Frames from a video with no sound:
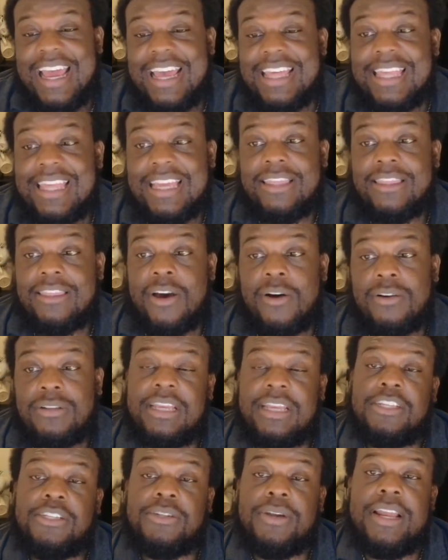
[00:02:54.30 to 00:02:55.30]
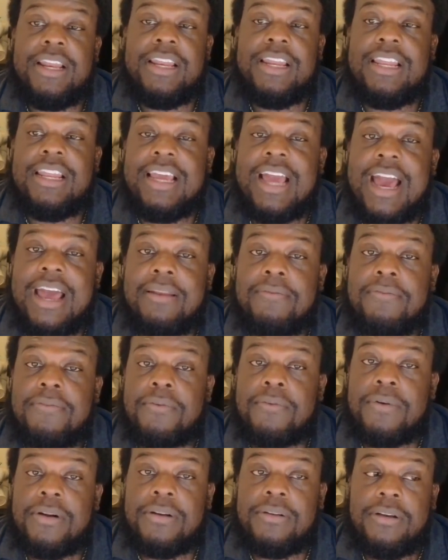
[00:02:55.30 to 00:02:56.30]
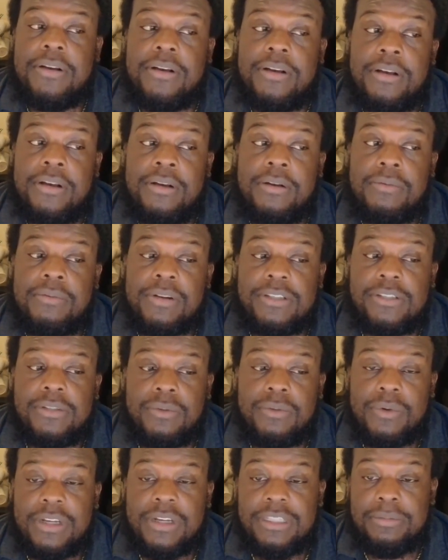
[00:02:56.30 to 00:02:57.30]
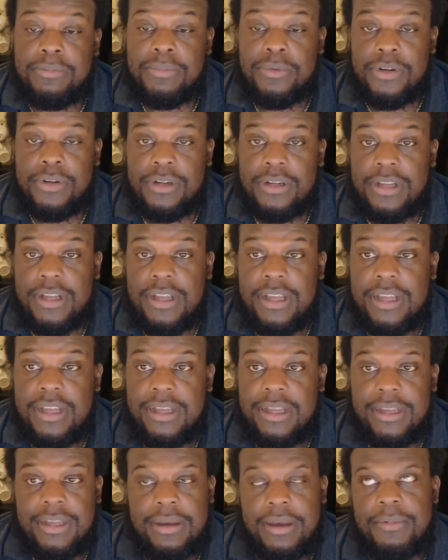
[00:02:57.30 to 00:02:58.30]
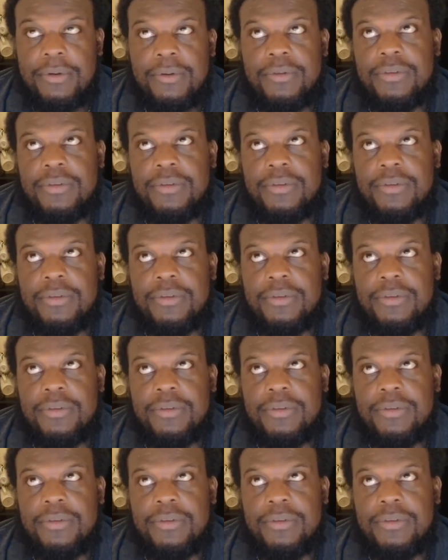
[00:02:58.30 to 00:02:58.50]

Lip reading: They thought they traded and got him for what Russell Westbrook. I mean,